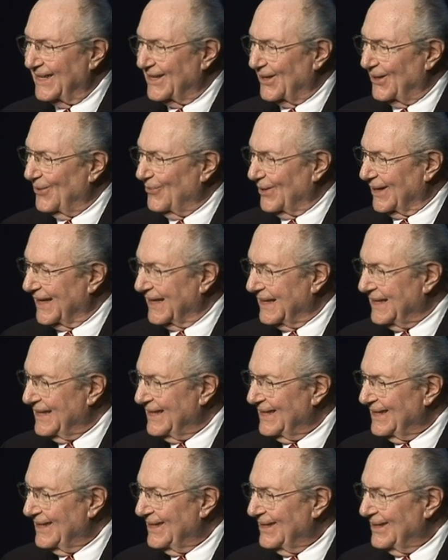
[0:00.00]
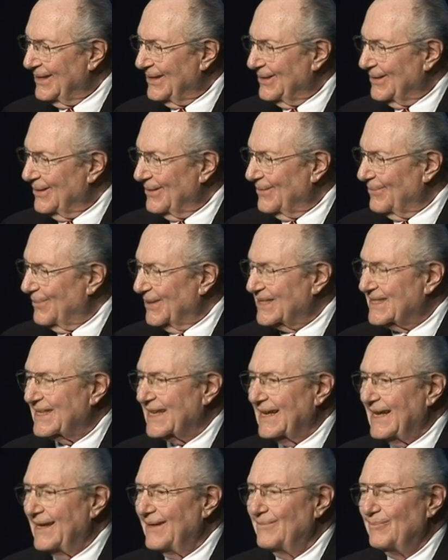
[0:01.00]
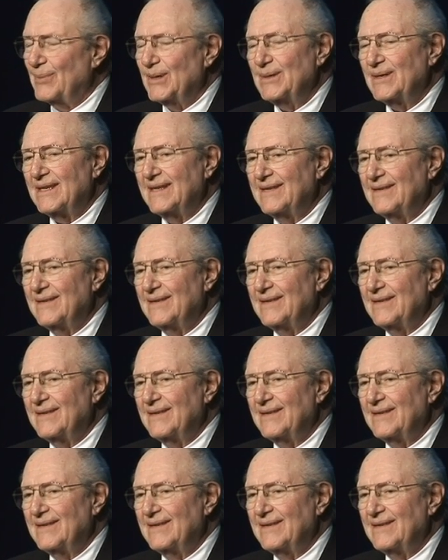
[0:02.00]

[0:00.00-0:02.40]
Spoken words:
to do it. But